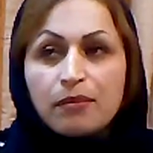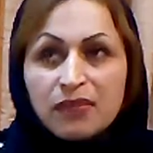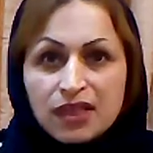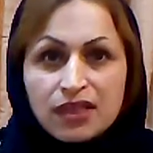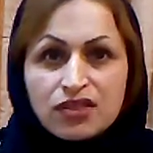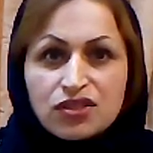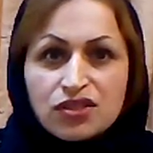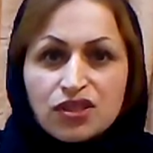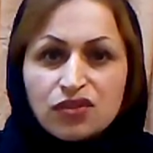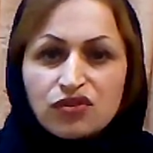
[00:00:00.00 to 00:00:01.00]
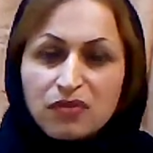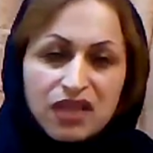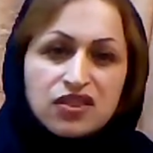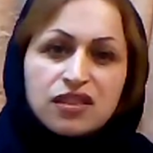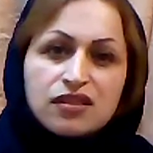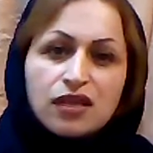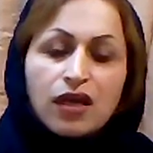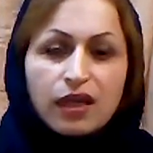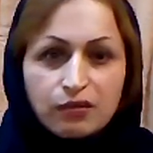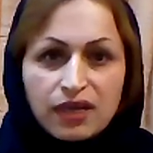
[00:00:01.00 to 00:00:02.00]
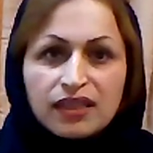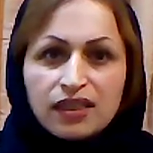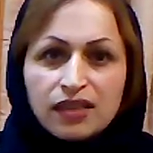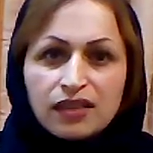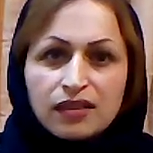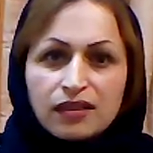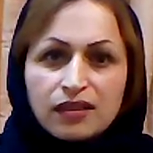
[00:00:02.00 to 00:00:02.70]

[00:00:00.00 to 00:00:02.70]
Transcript: minutes to match it. Are you ready?